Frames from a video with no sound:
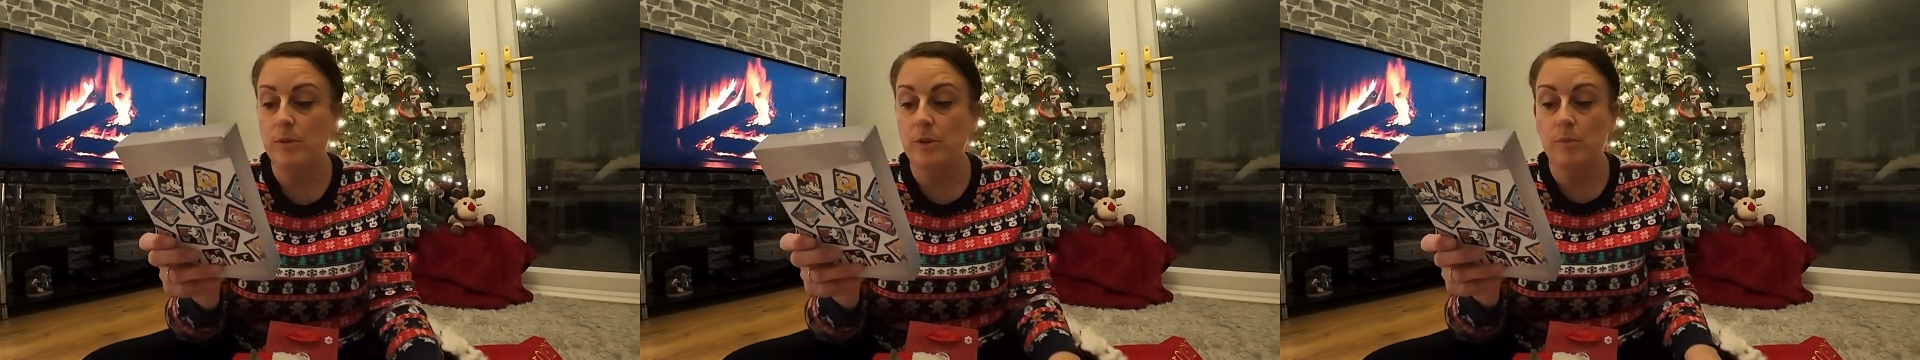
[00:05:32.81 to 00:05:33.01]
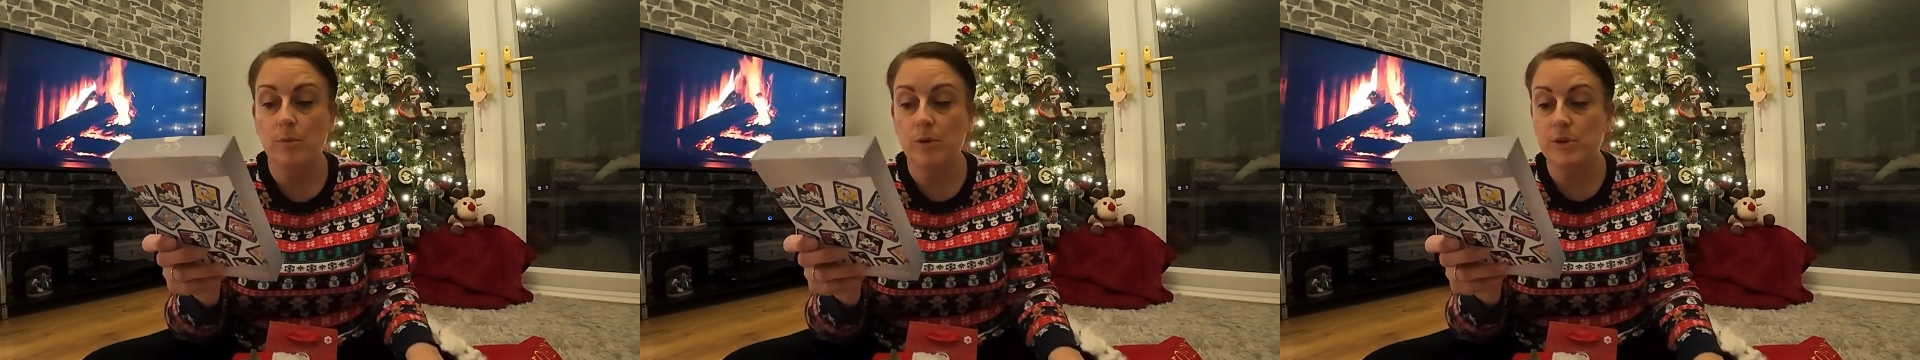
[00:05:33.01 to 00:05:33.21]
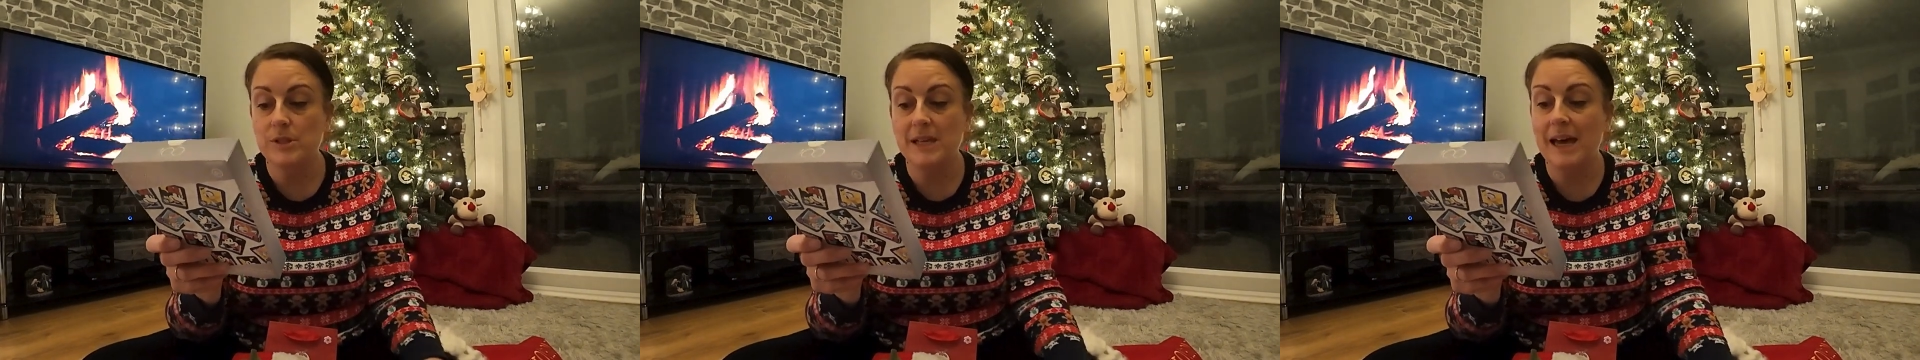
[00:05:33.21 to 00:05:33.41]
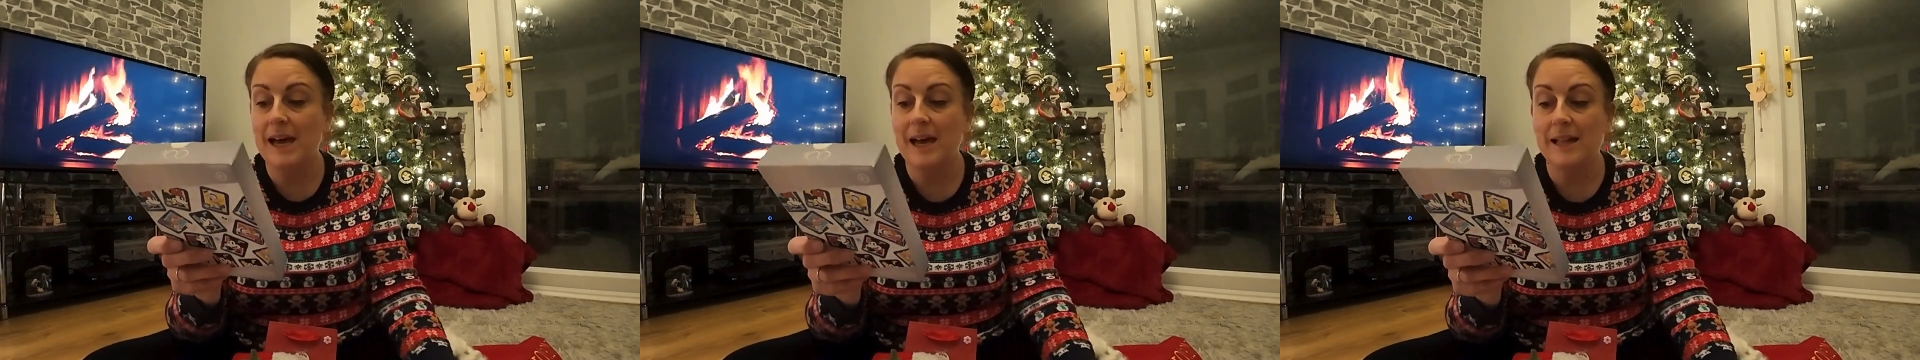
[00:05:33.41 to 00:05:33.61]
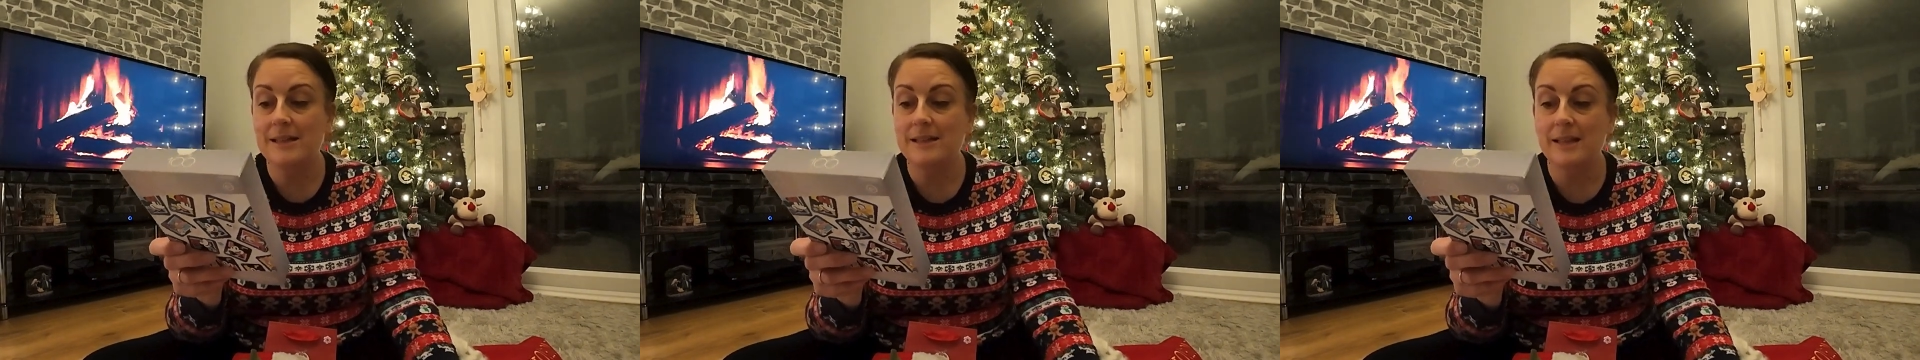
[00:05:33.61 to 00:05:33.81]
with the most
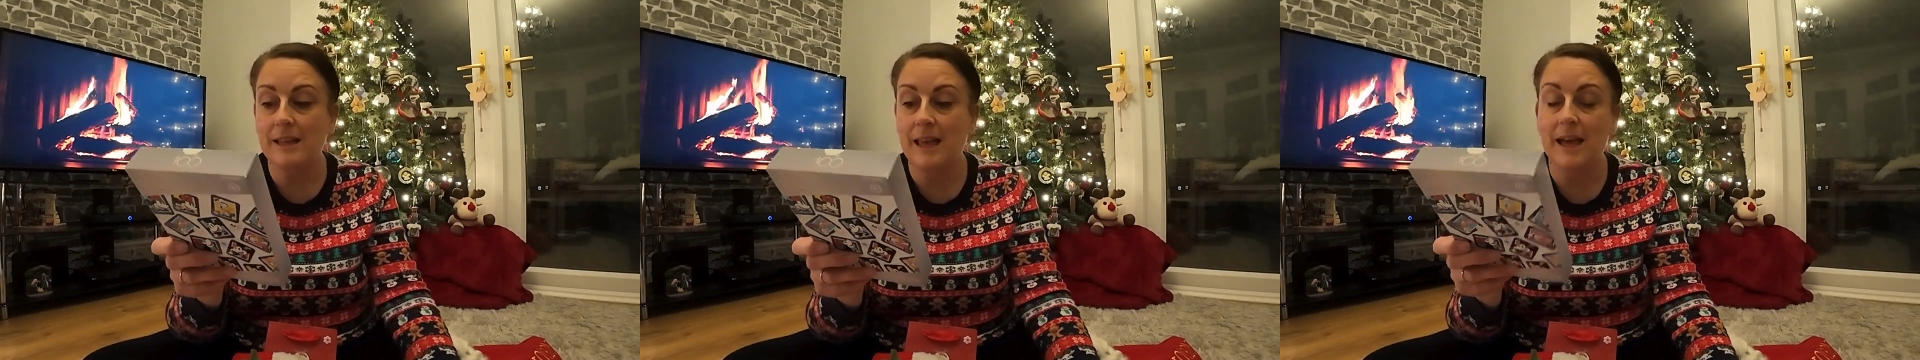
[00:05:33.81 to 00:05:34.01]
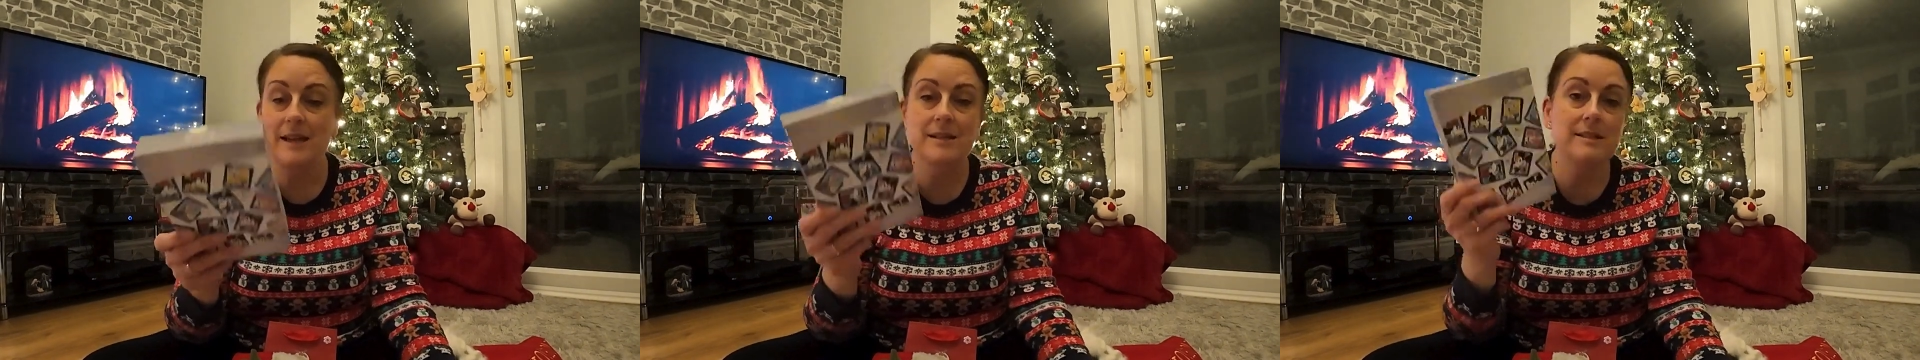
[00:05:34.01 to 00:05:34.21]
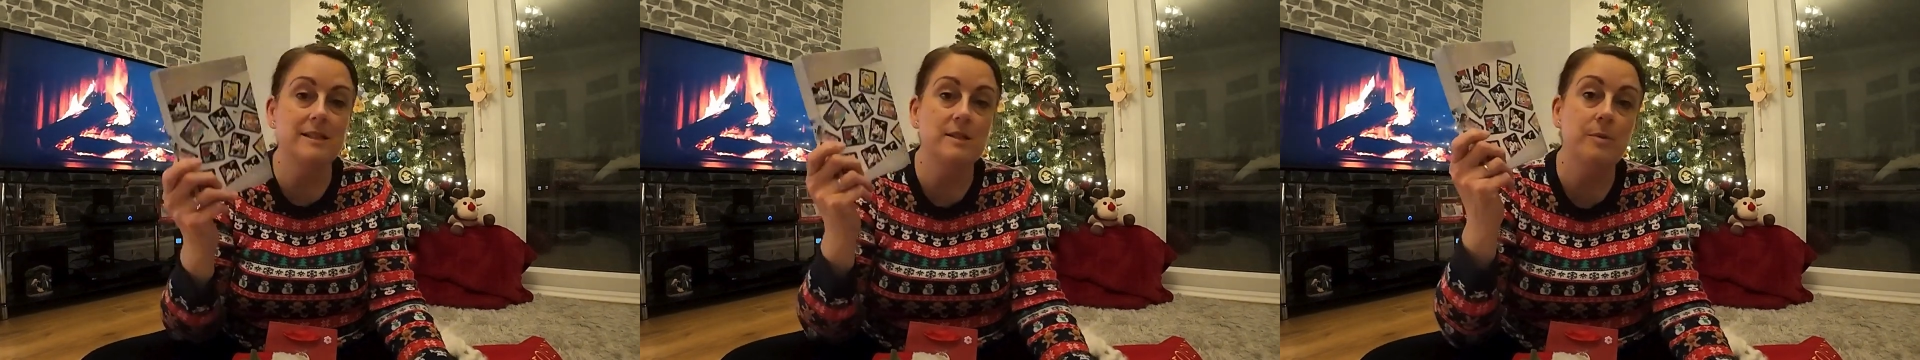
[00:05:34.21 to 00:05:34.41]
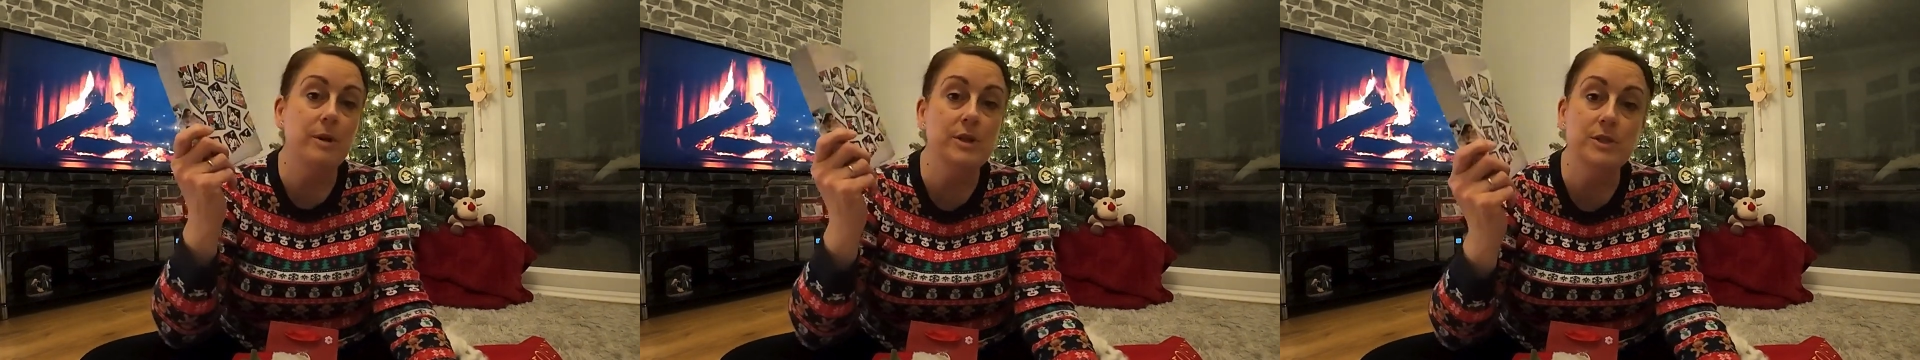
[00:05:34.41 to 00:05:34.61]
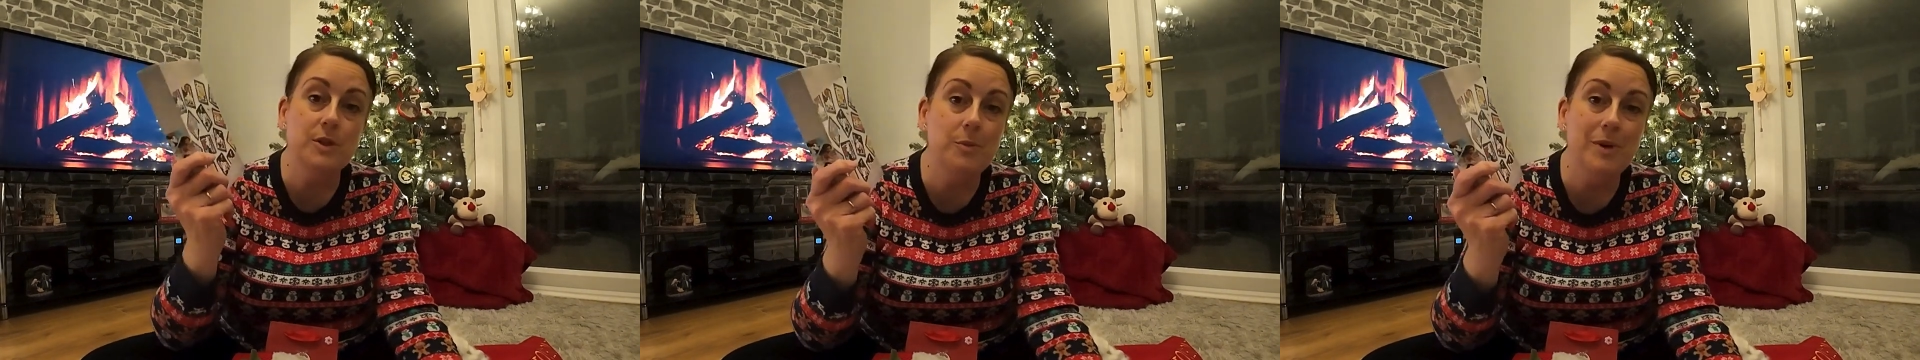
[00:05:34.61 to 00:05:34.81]
cards at the end is the
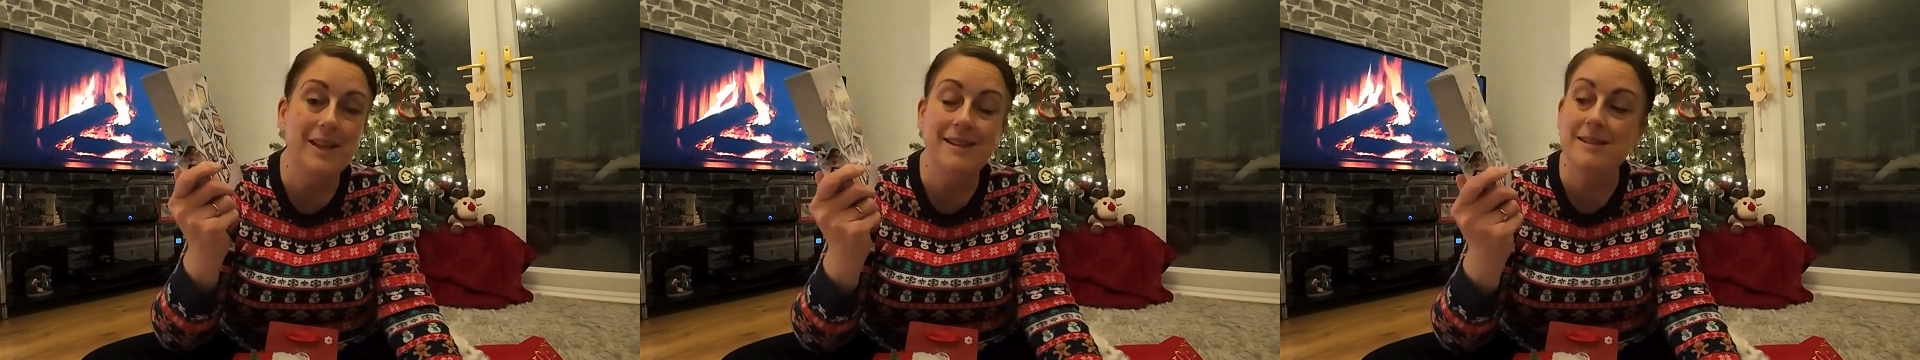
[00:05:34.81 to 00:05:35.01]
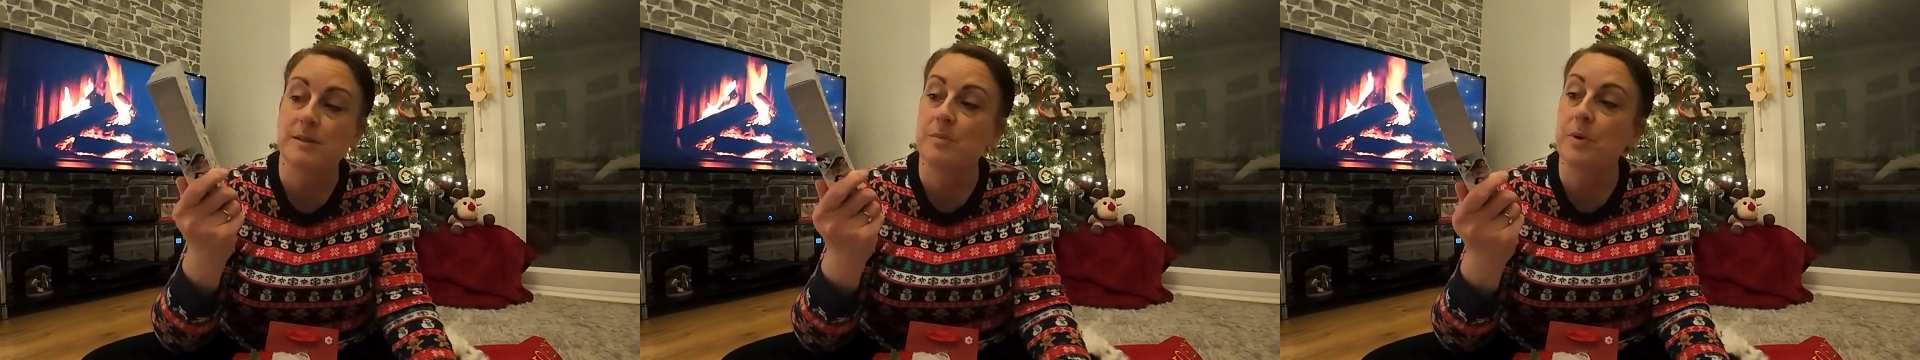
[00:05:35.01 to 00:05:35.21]
person who wins.